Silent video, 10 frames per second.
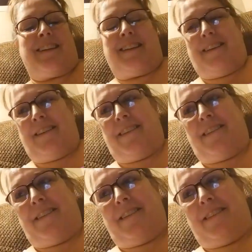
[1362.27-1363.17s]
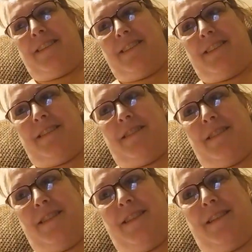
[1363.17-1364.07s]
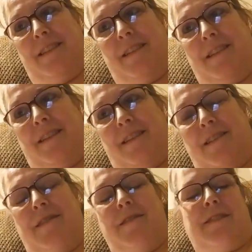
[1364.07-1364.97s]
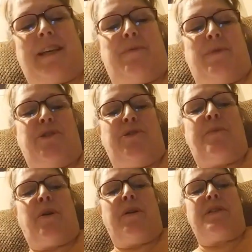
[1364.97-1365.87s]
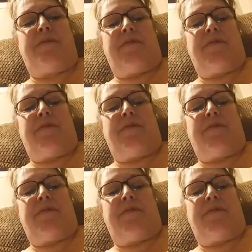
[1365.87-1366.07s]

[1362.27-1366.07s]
Yeah, it's like when two birds